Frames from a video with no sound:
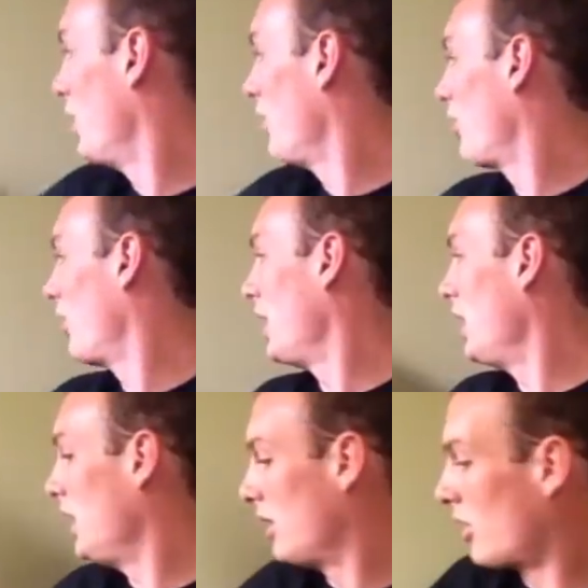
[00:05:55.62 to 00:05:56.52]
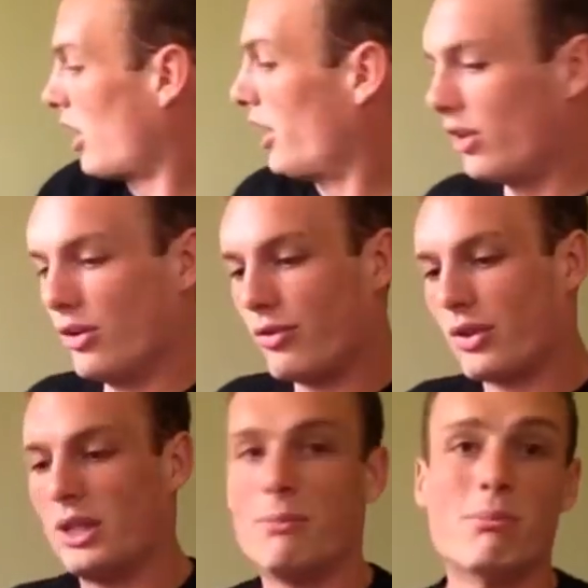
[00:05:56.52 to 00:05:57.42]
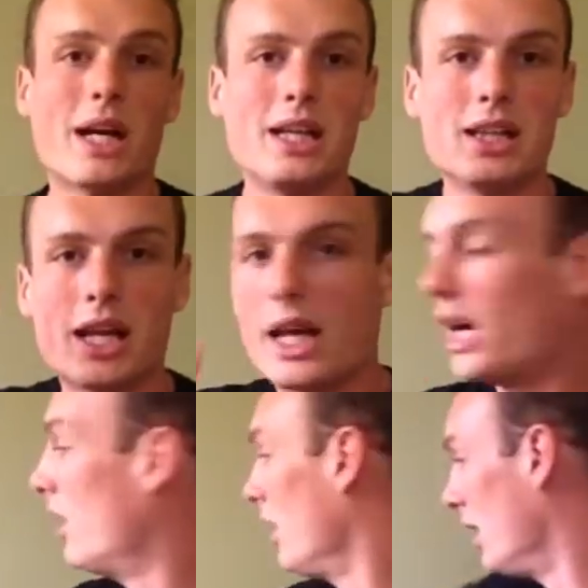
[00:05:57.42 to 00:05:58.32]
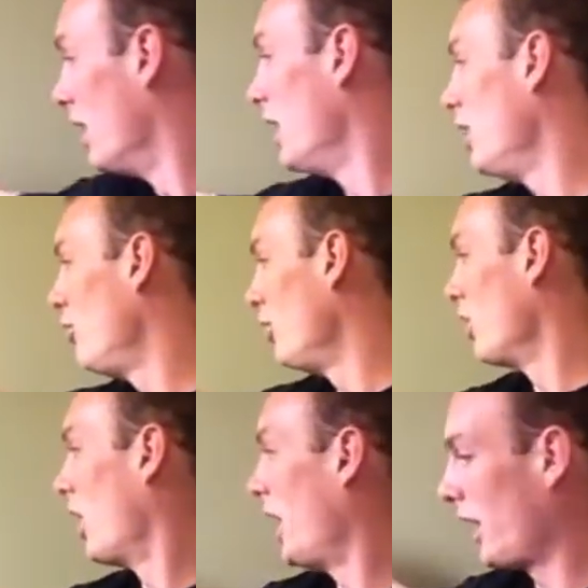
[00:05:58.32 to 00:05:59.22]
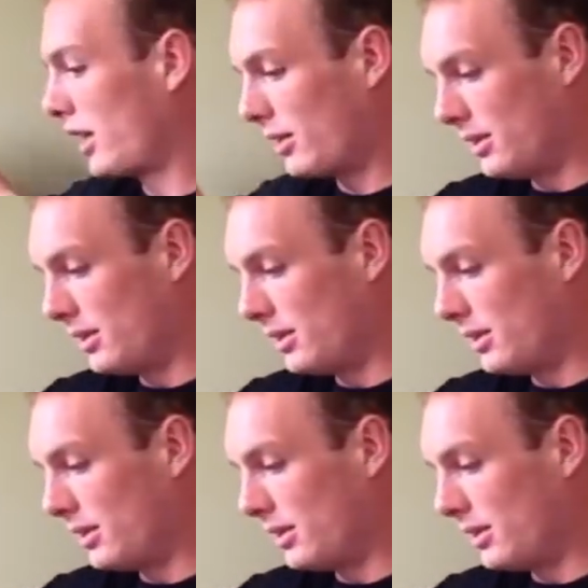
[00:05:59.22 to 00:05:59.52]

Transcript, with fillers: with the kind of main layer if you like,